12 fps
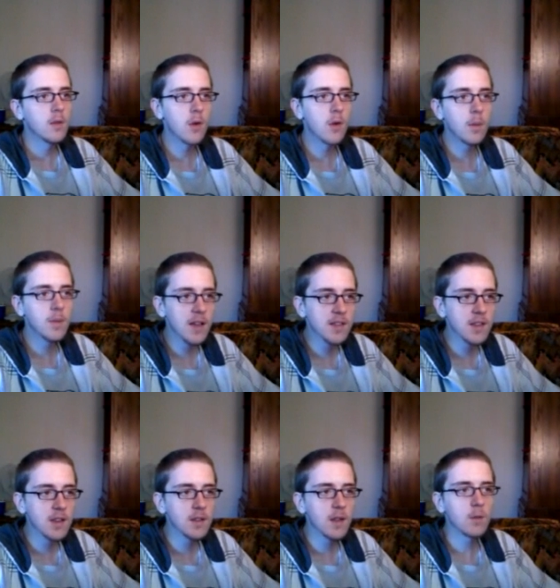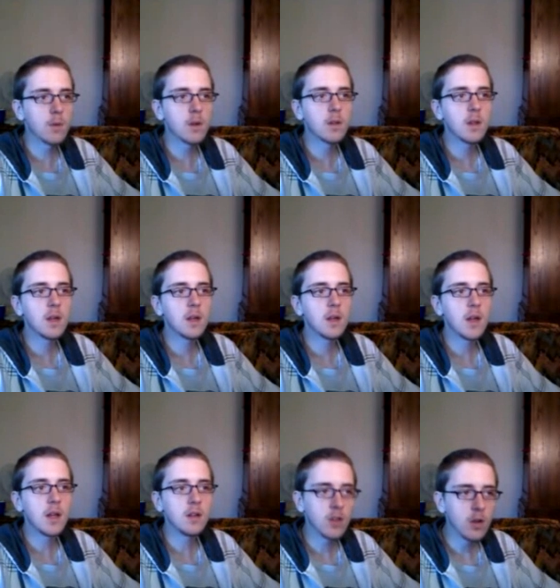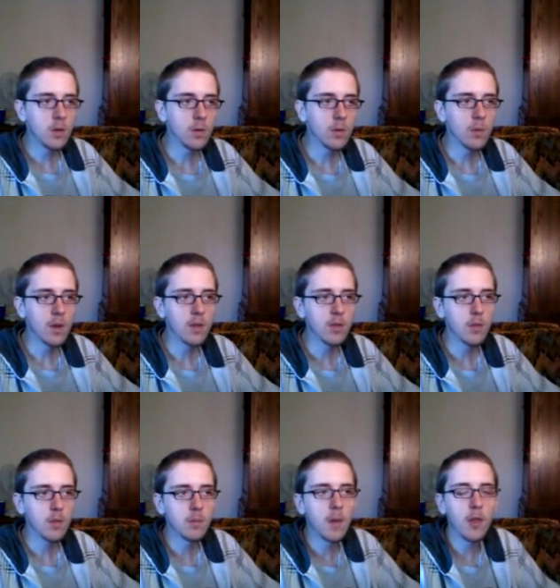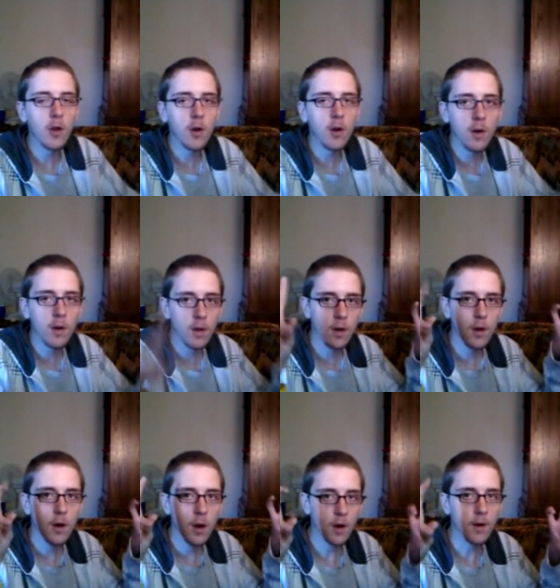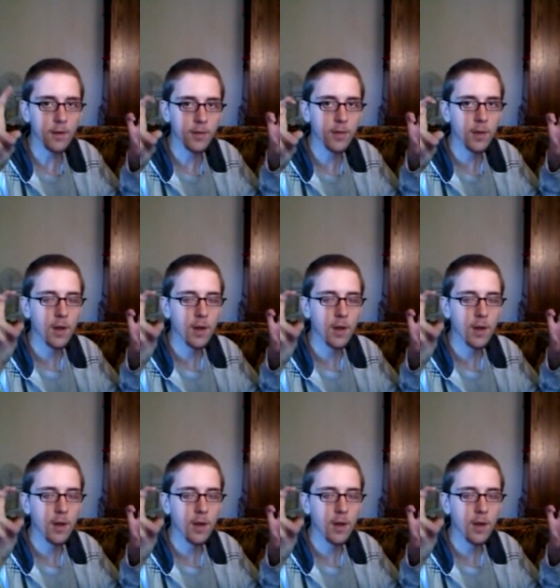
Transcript: So I'm guessing they're really in tune with Mother Earth,